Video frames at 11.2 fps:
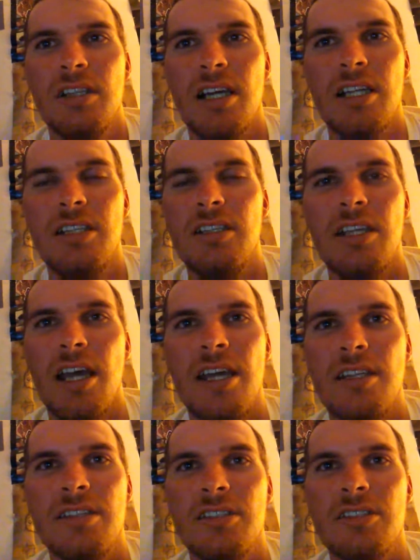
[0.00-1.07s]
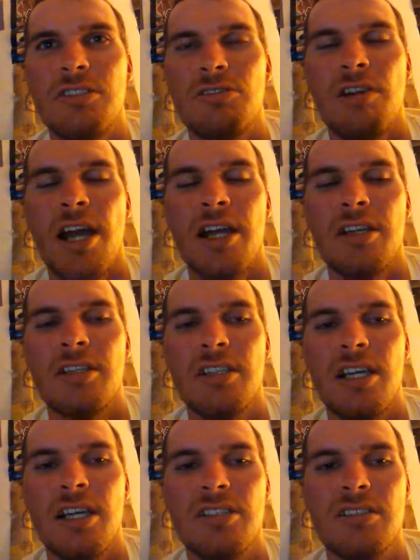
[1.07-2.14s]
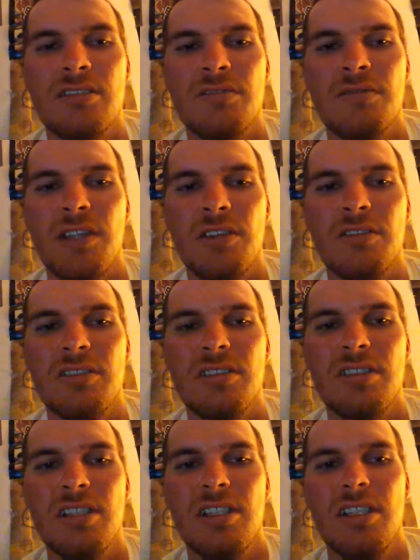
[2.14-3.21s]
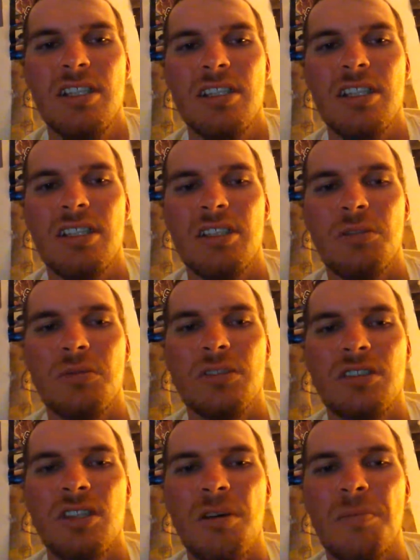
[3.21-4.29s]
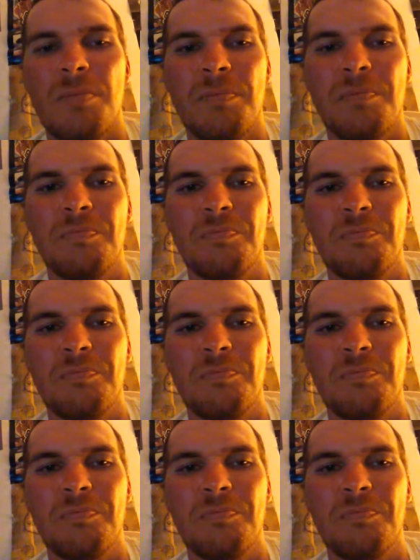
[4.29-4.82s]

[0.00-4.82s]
I didn't hate this track. I just felt that there were some